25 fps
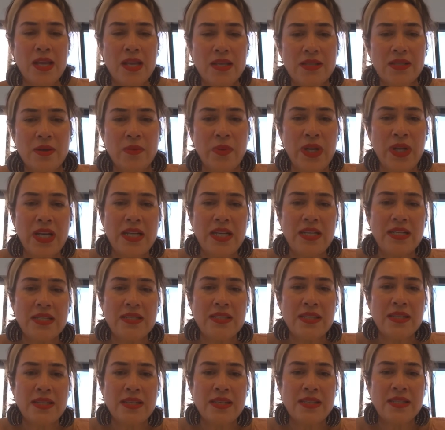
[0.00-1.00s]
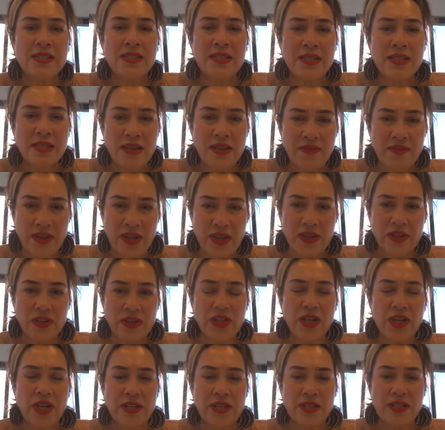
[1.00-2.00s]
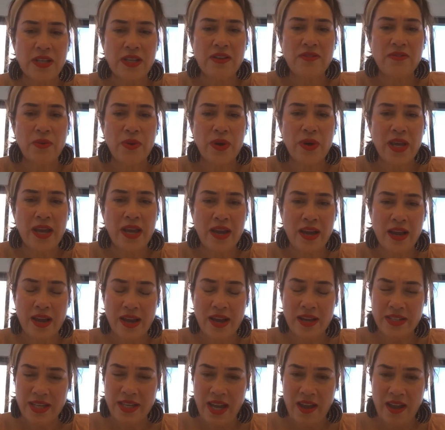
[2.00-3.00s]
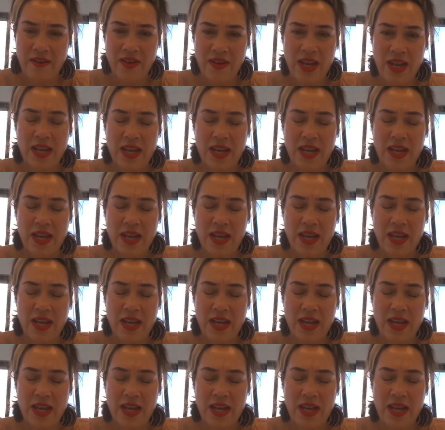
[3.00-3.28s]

So we need to see significant change if we have to have